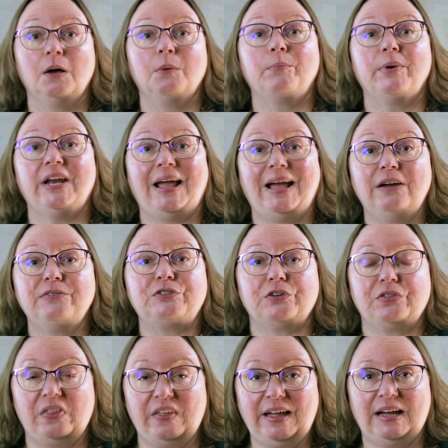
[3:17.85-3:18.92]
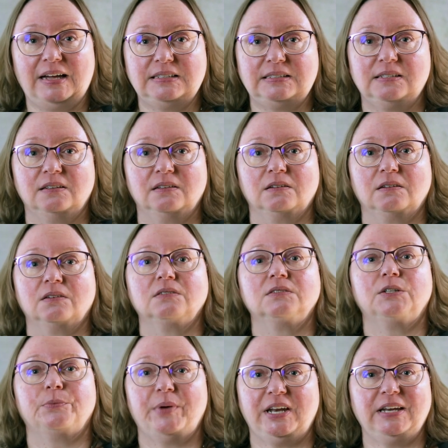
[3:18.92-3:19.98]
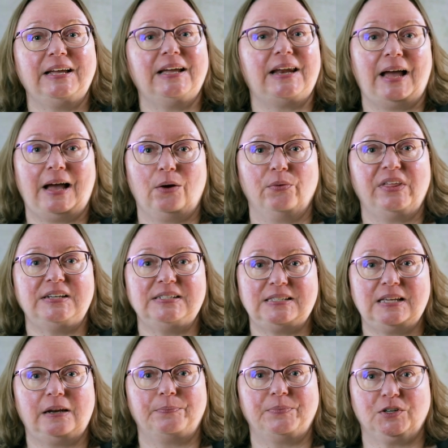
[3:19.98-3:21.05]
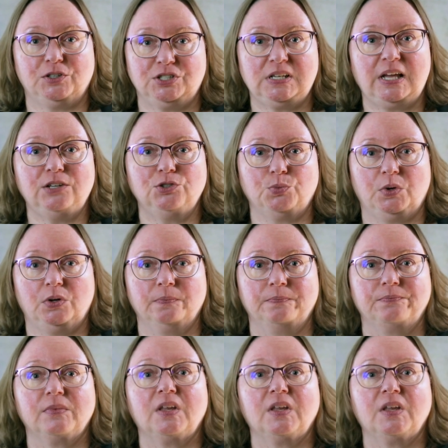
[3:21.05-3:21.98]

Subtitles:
But after that, depending on how they set up their schedule,